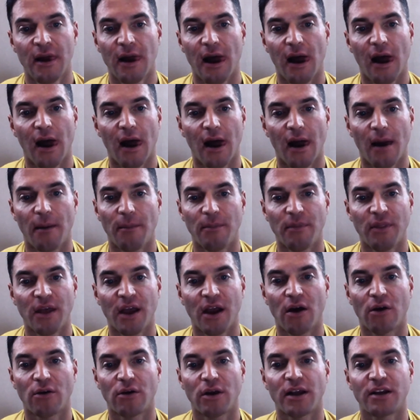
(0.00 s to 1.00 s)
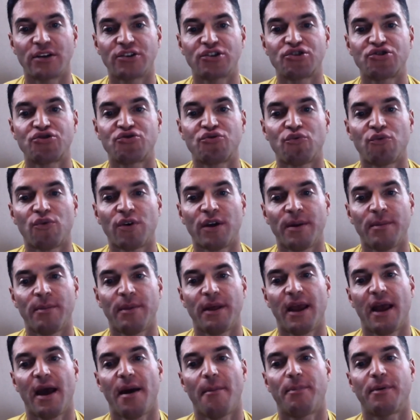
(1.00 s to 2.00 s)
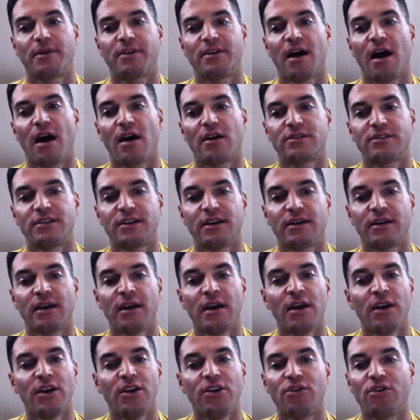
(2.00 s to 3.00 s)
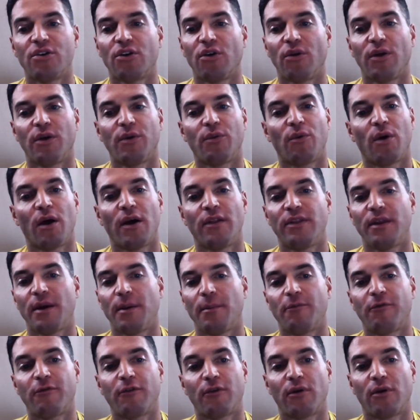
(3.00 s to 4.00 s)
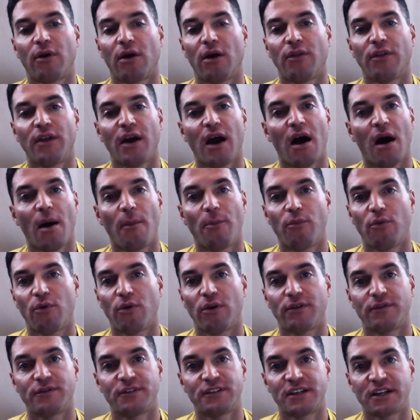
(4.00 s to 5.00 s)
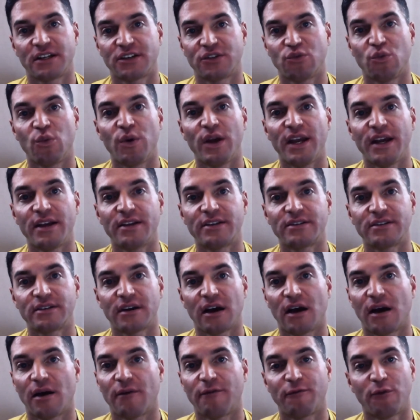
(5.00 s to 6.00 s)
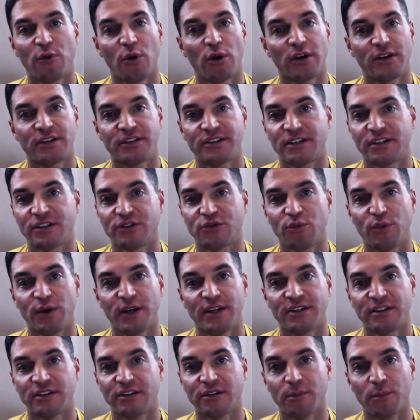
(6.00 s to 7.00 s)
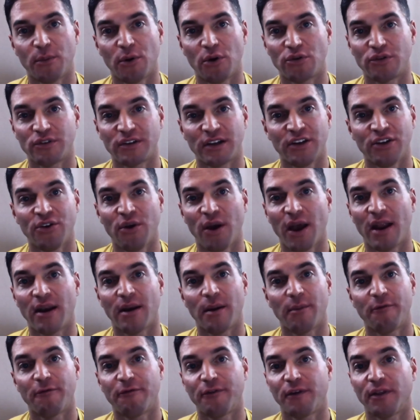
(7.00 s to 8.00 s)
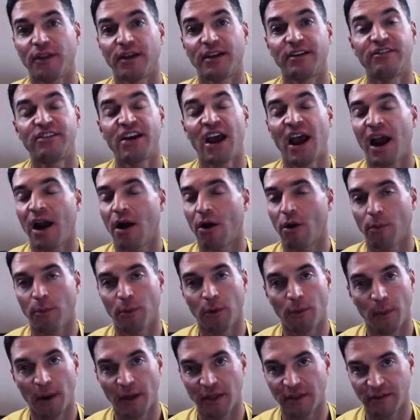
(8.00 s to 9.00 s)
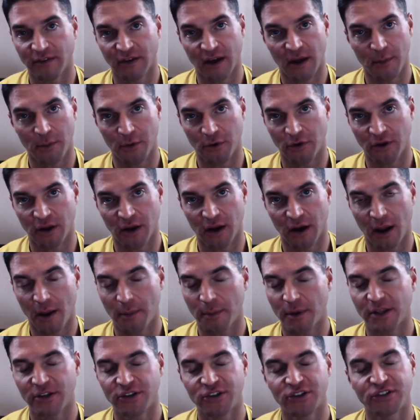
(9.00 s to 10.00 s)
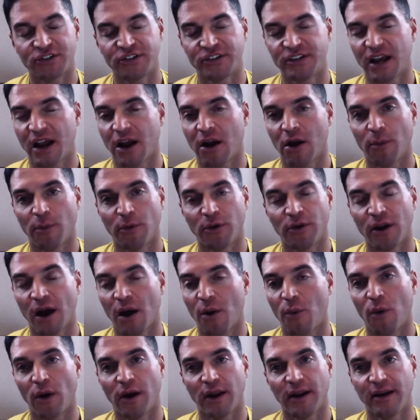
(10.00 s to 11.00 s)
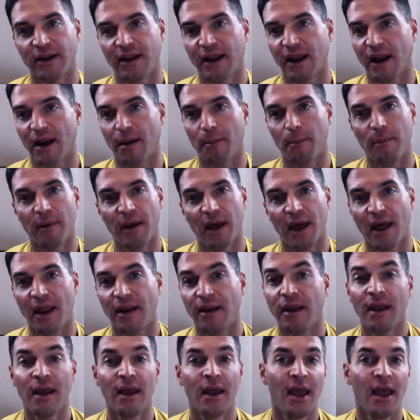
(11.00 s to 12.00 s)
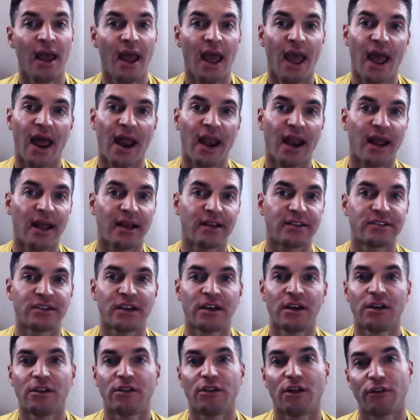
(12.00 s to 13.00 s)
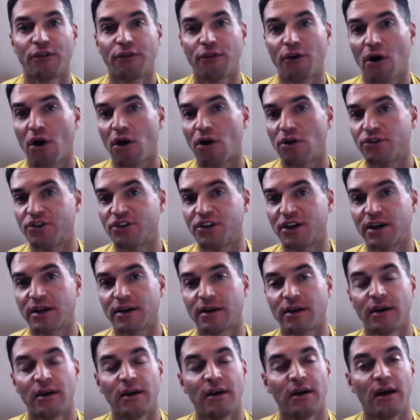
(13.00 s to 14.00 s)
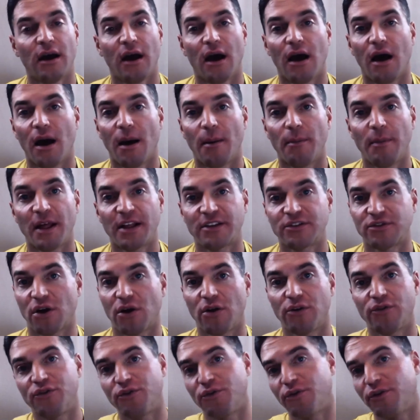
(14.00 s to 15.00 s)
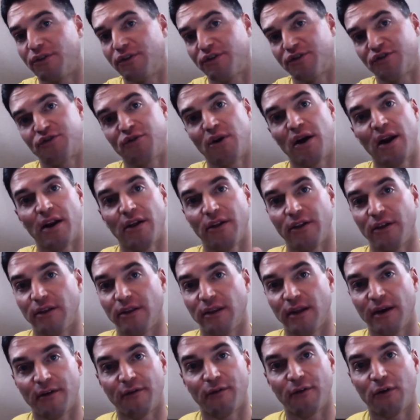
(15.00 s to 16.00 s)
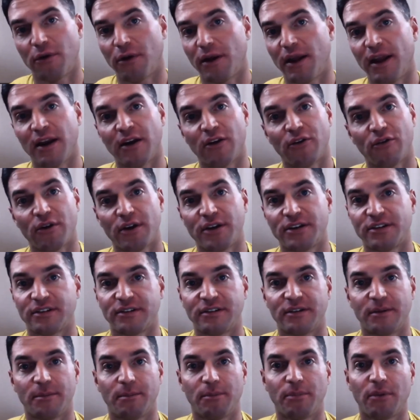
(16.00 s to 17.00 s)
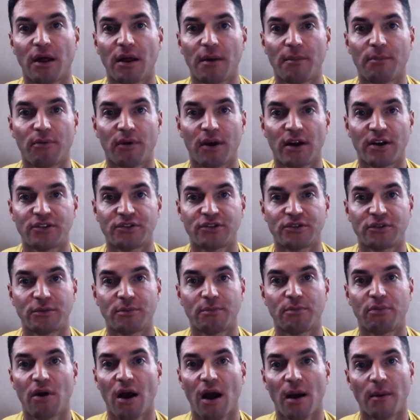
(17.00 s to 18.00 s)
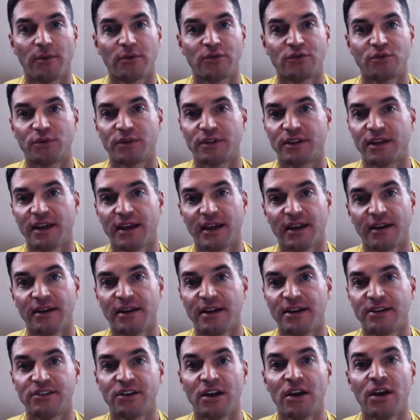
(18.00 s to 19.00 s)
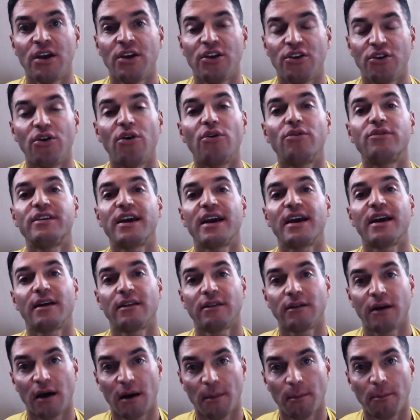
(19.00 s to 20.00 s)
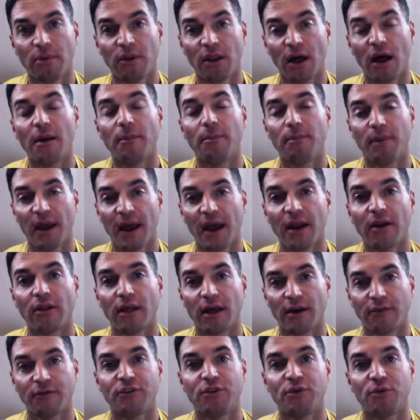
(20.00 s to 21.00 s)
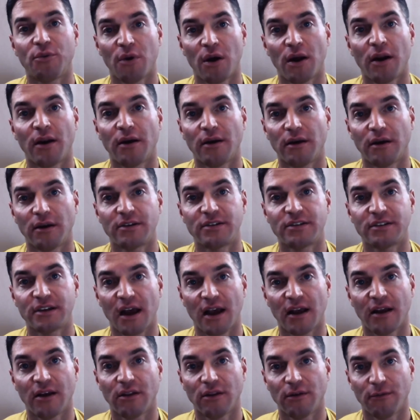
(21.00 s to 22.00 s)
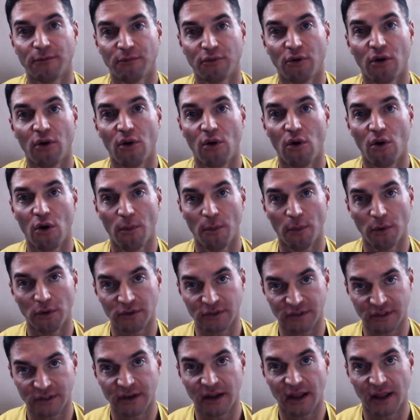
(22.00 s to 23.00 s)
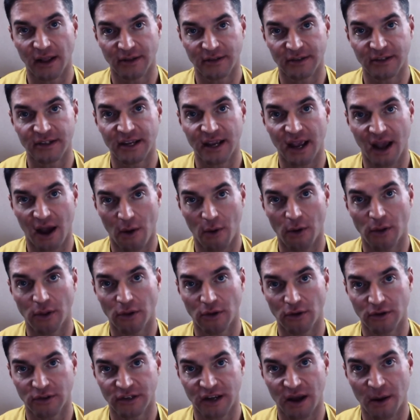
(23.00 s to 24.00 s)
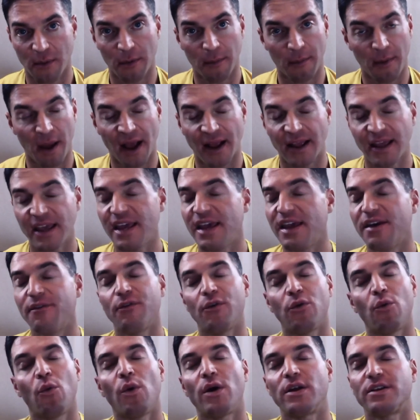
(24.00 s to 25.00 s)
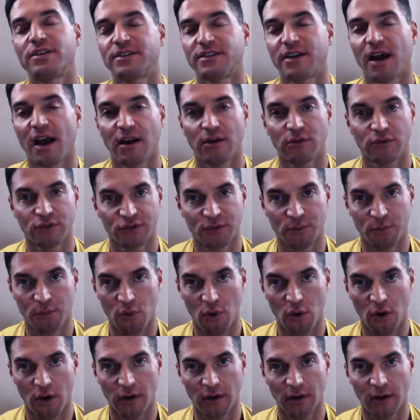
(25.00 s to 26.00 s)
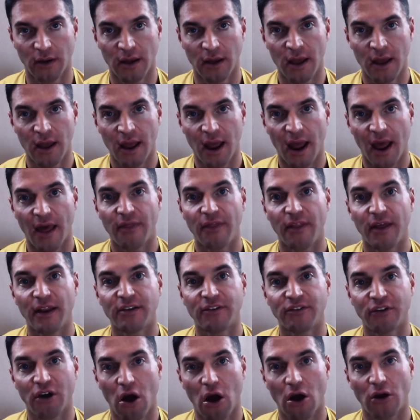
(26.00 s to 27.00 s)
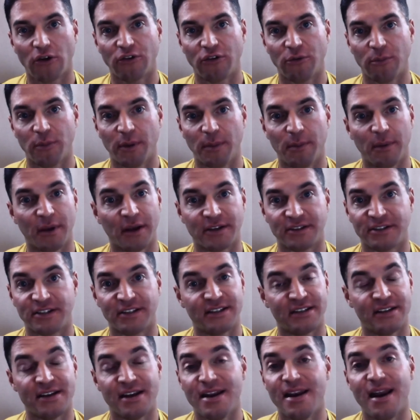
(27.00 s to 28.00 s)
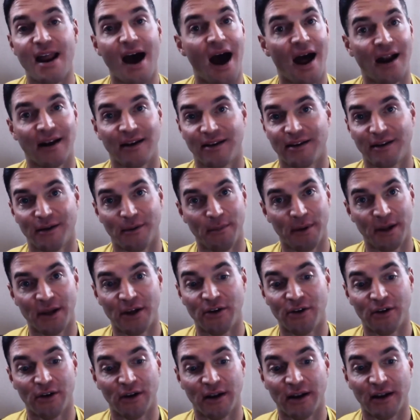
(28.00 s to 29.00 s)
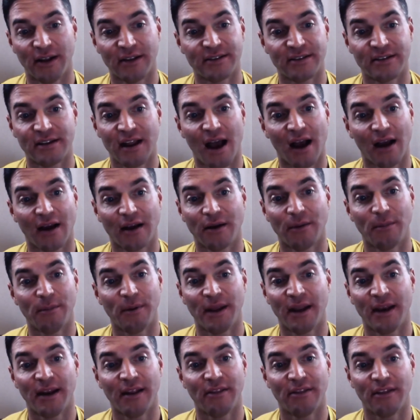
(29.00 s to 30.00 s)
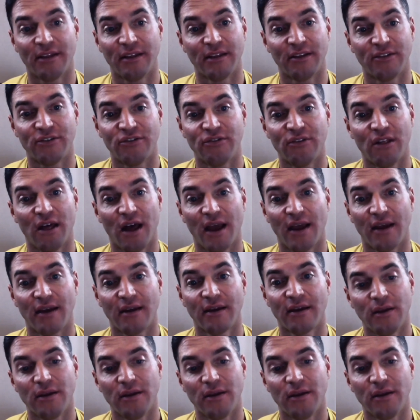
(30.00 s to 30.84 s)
Um, they are extremely hepatotoxic. You can only run them for on the upward of six weeks, uh, four to six weeks at the most, and you end up feeling terrible by the time you're done. I mean, just terrible, not wanting to get out of bed, headaches, lethargic. Um, that's all due to the strain on the liver, increases in blood pressure, problems with kidneys. You go take a, a blood panel after you run a, a cycle of pro hormones and, and see how it looks coming back, even with cycle support and then talk to me because it's not going to be good and it's not going to be anything that you like.